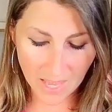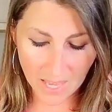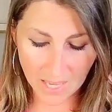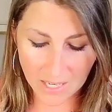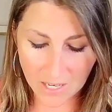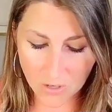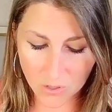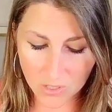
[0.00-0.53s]

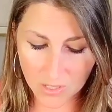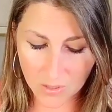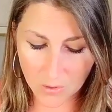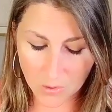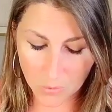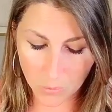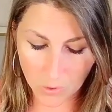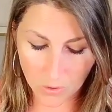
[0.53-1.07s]
And here's
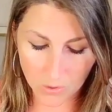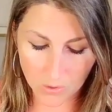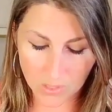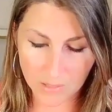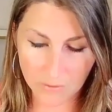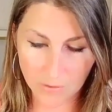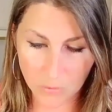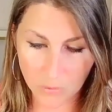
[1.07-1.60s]
those
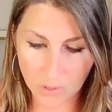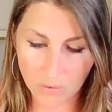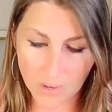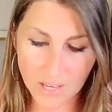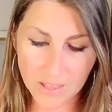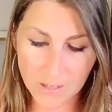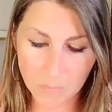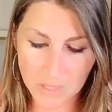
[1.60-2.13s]
words. If you want to
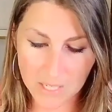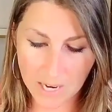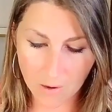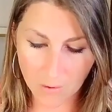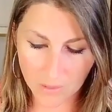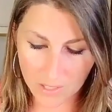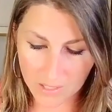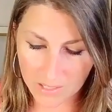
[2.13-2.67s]
write them
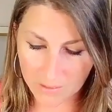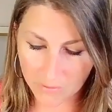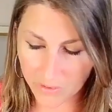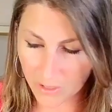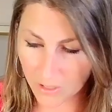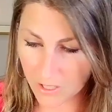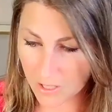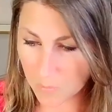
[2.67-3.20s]
down, this is a
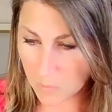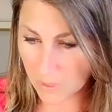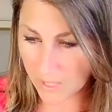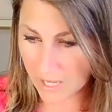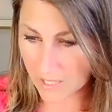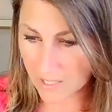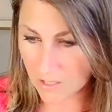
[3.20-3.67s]
fill in the blank.